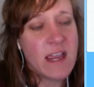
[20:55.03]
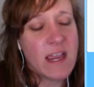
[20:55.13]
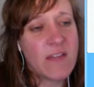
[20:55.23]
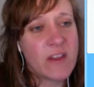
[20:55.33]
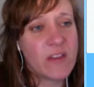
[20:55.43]

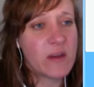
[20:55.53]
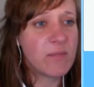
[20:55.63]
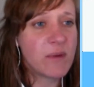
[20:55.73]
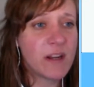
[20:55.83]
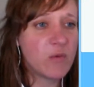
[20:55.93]
And then the
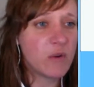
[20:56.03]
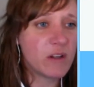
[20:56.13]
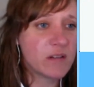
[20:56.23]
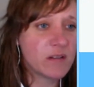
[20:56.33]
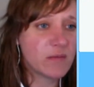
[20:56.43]
embedded one
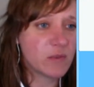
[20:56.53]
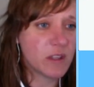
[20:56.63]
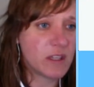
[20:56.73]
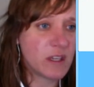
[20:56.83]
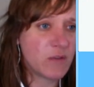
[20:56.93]
is
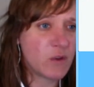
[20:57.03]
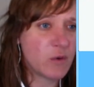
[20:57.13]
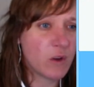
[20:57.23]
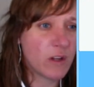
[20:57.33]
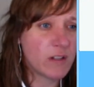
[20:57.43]
really if you
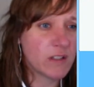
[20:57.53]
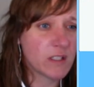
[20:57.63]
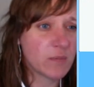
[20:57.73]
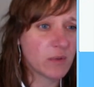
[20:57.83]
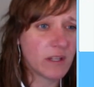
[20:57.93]
wanted to
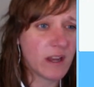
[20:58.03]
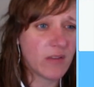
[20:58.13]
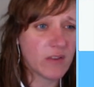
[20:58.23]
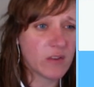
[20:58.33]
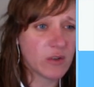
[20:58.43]
split
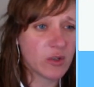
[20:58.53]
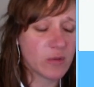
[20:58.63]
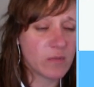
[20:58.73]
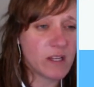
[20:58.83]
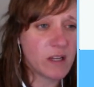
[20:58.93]
out the social
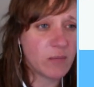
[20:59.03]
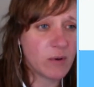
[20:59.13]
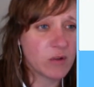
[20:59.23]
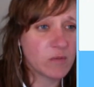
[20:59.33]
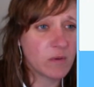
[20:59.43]
media
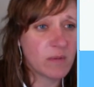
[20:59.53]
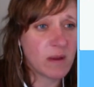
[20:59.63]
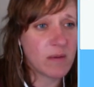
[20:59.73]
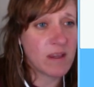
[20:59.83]
posts, but maybe